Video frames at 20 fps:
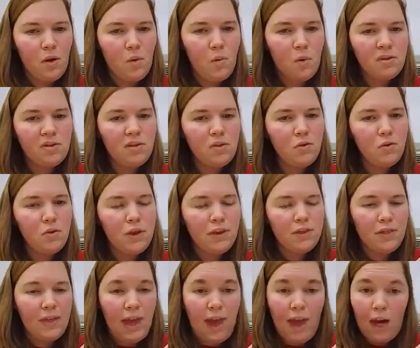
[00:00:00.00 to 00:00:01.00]
What do you
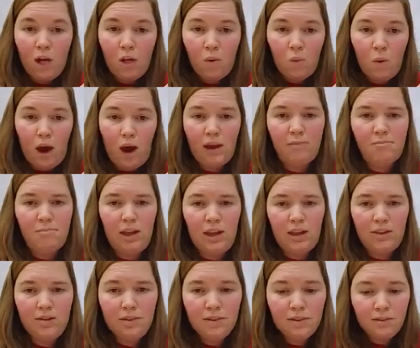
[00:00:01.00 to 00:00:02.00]
think the ly
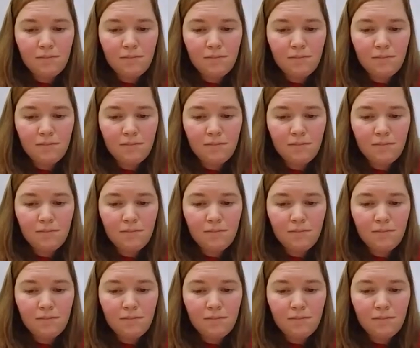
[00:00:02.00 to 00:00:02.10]
means?